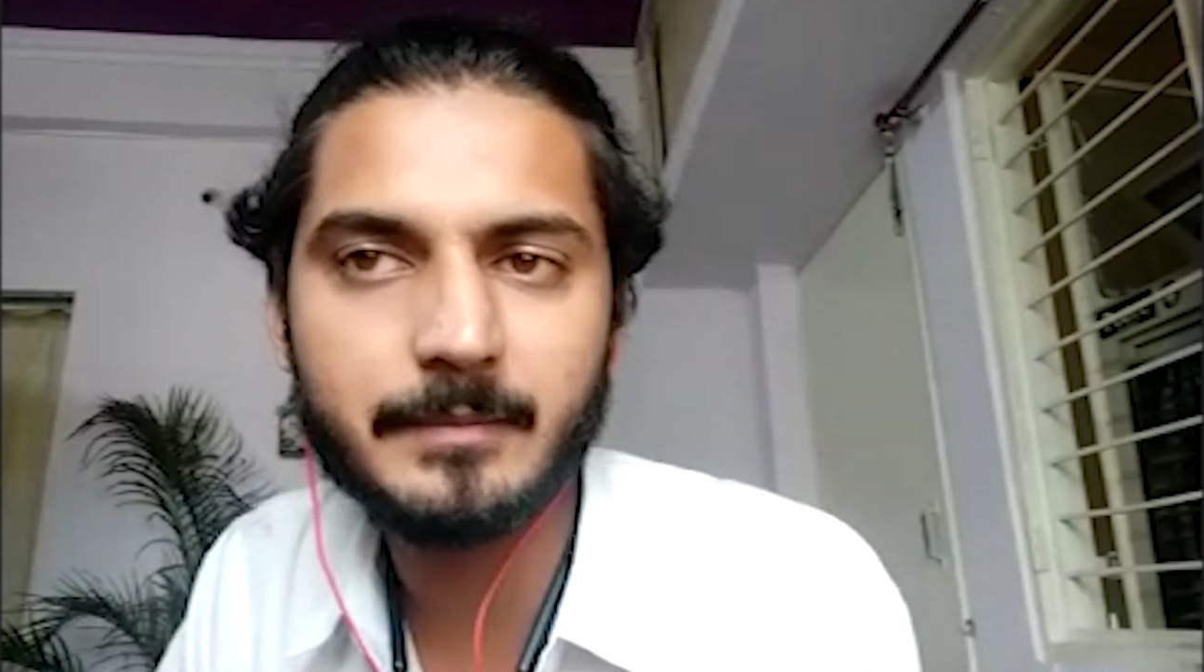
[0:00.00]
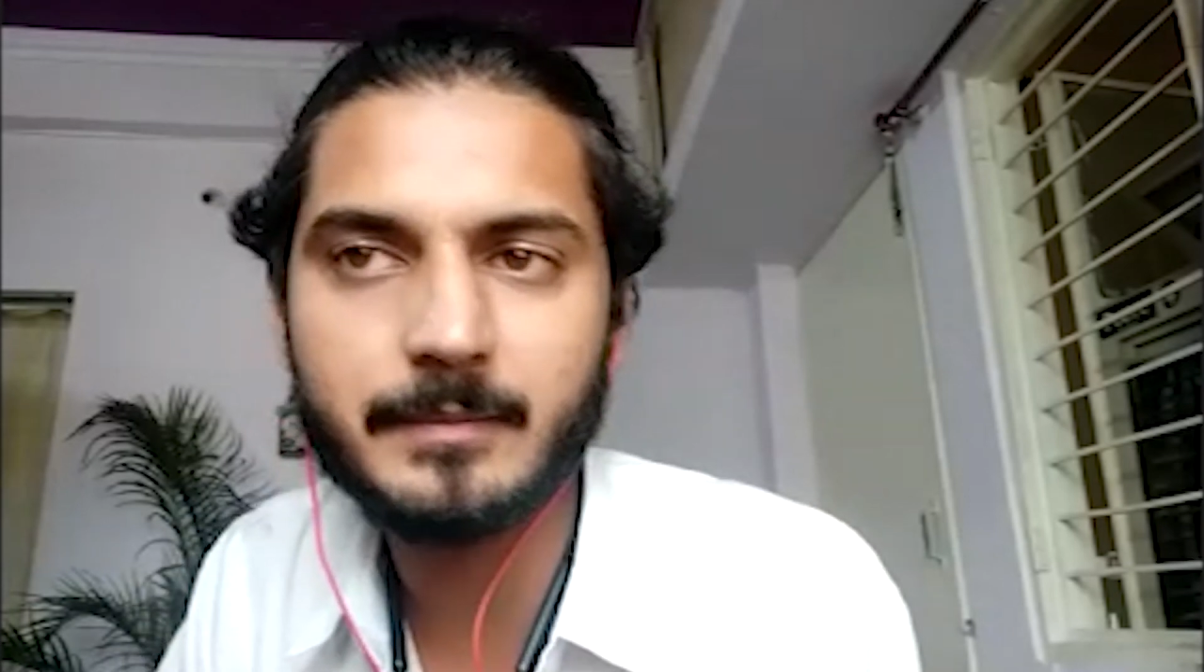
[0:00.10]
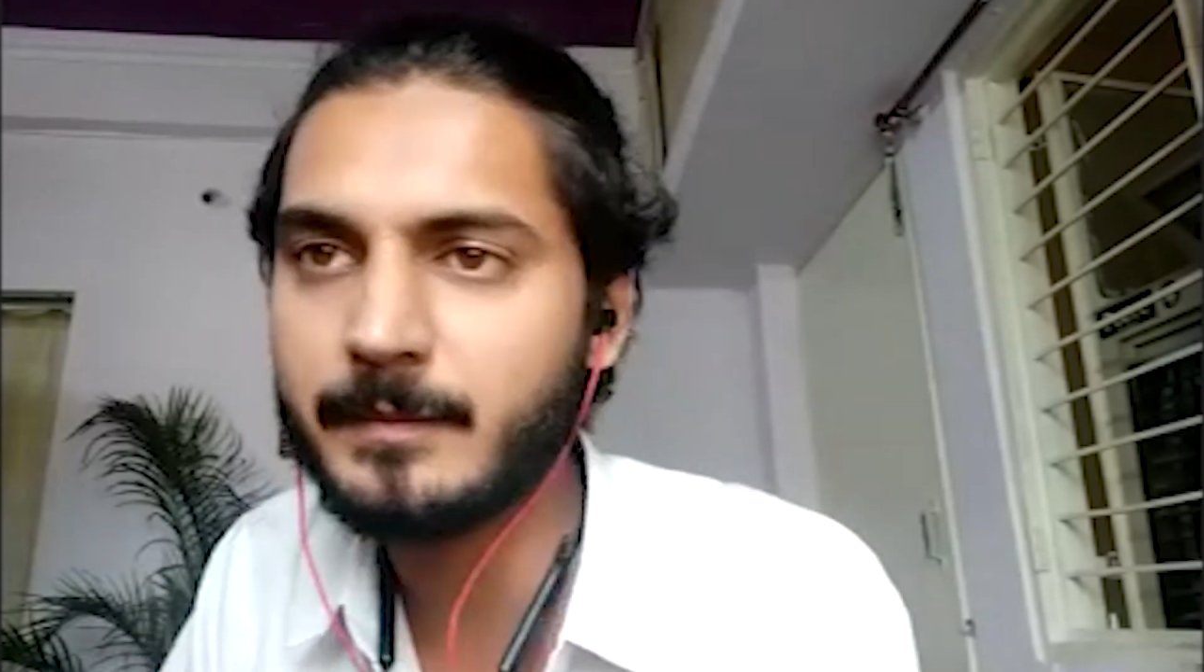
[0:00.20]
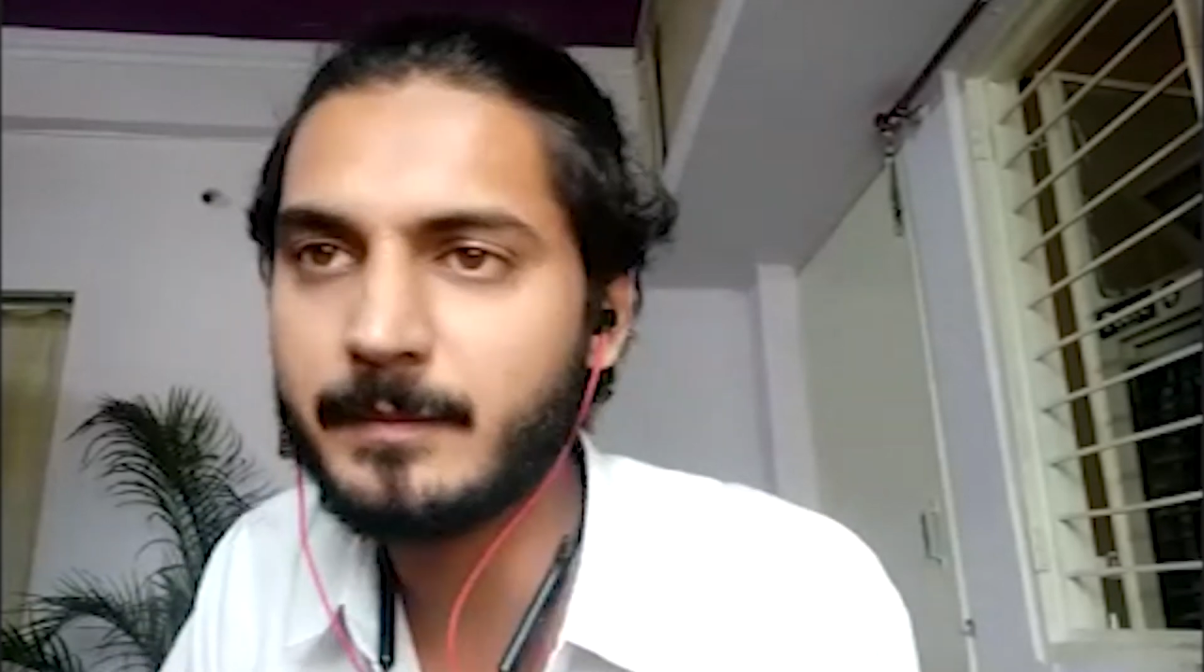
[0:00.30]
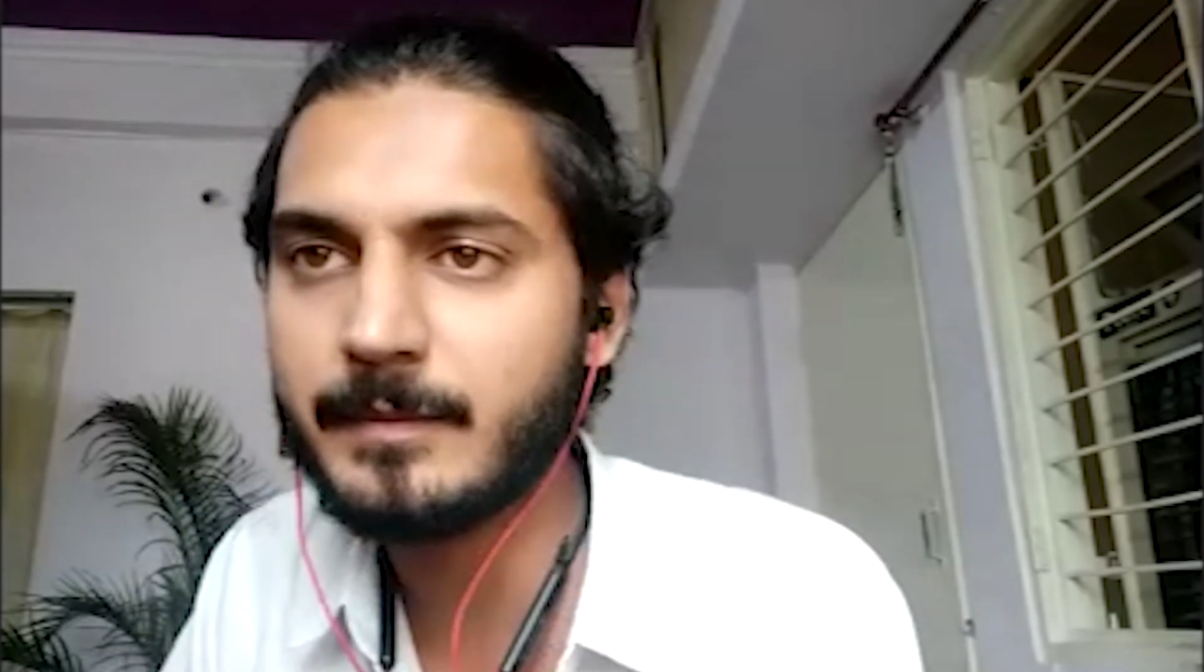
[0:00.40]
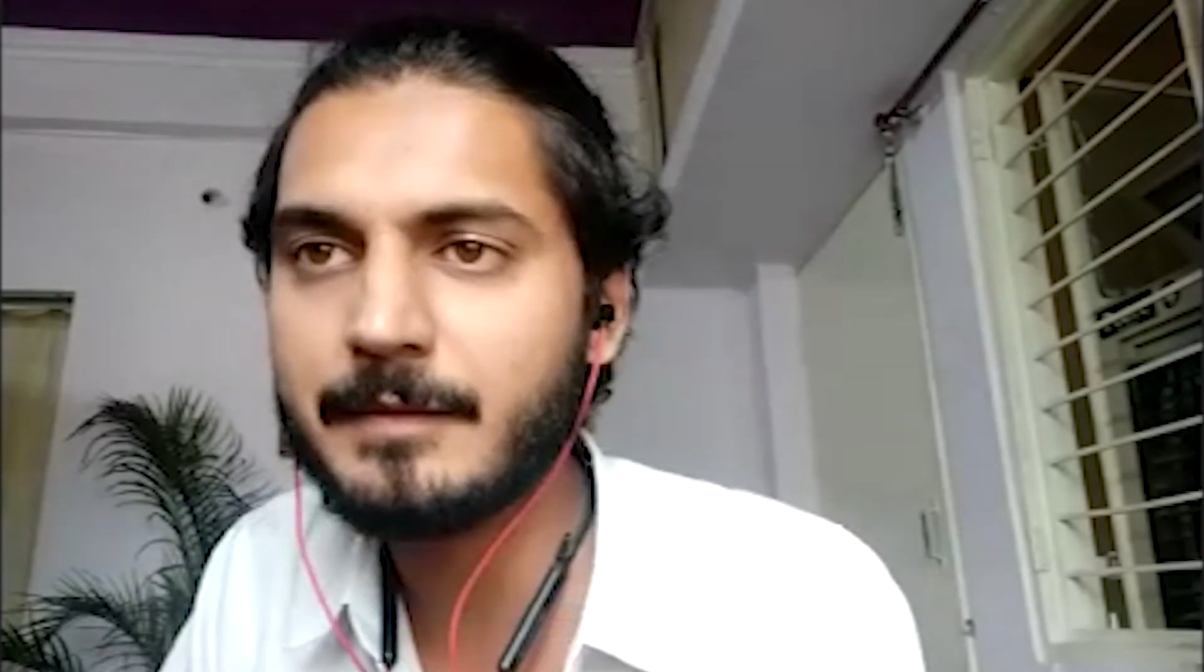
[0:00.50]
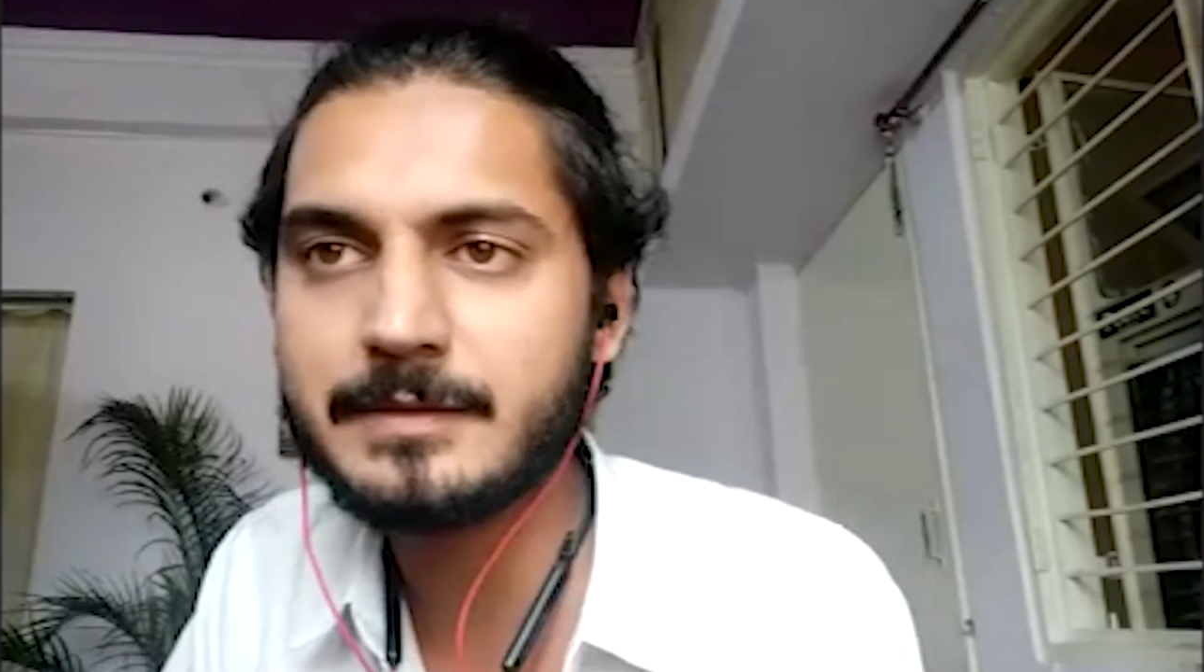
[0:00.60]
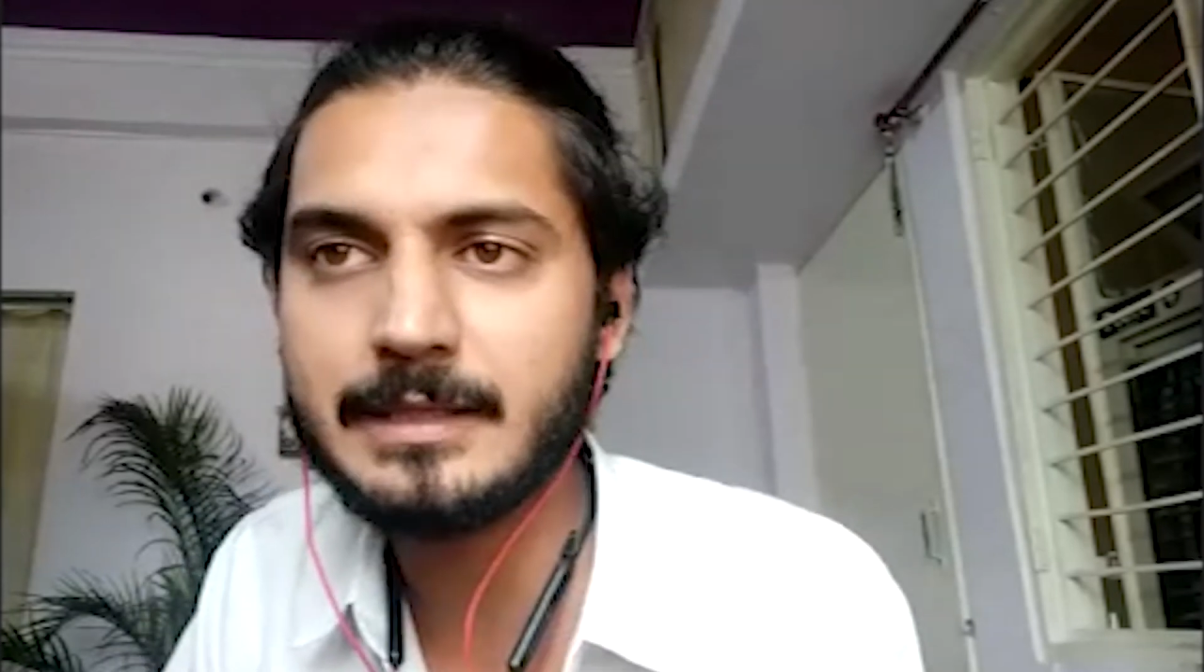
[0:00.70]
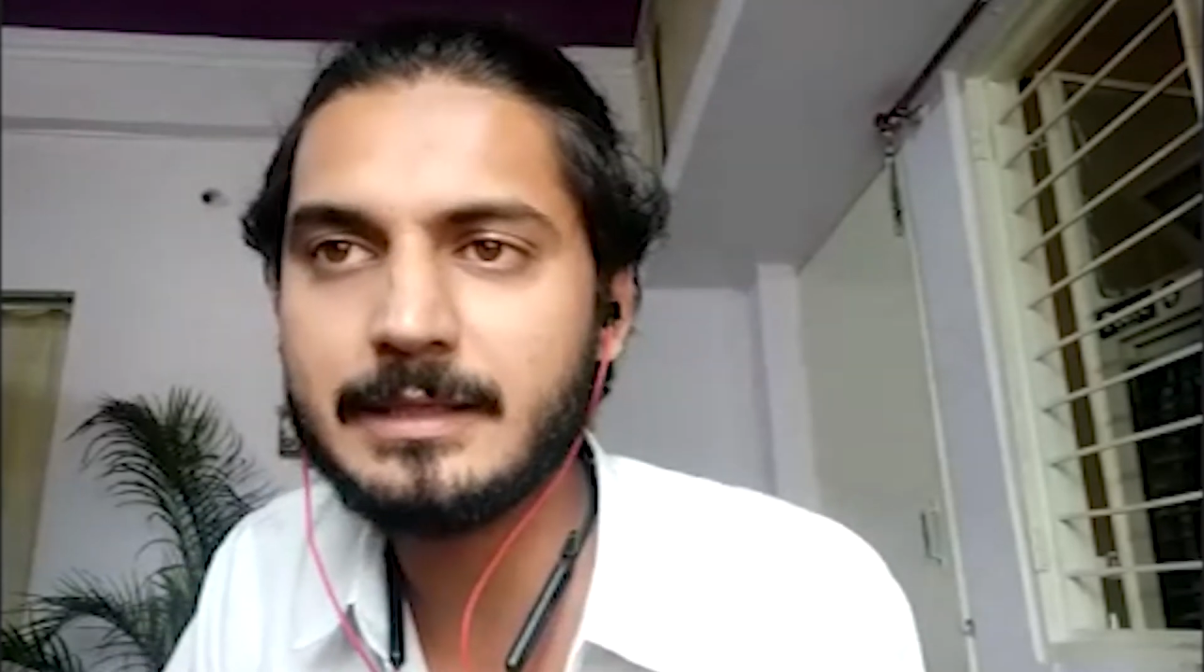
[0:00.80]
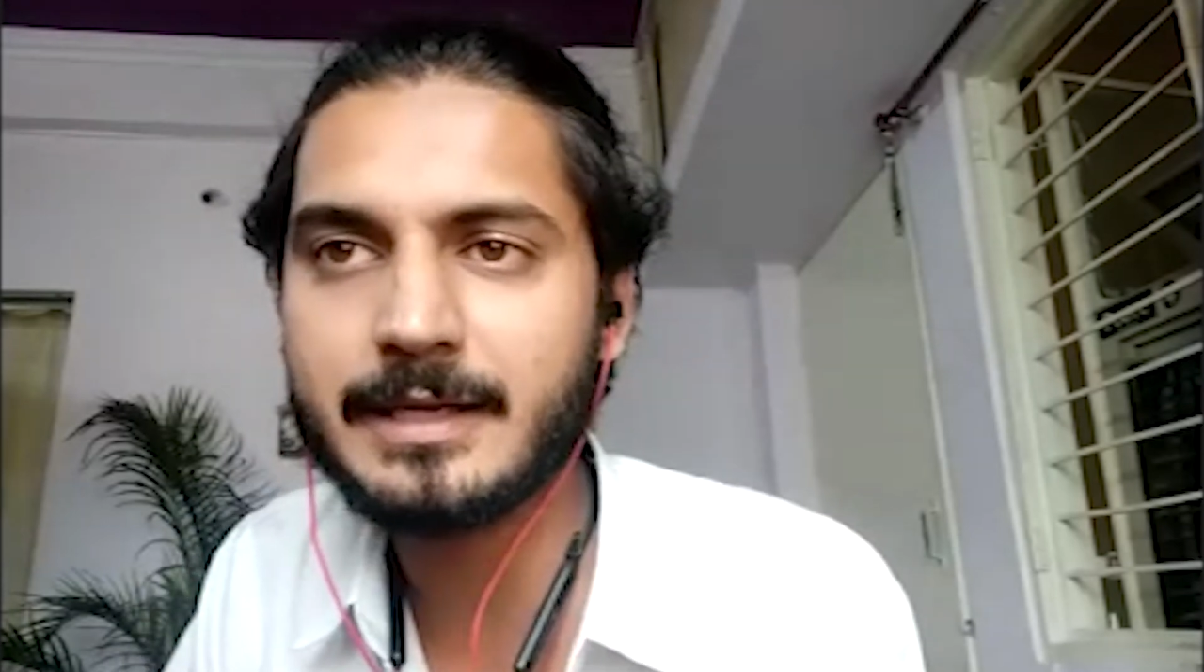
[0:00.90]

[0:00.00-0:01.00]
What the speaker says: we have seen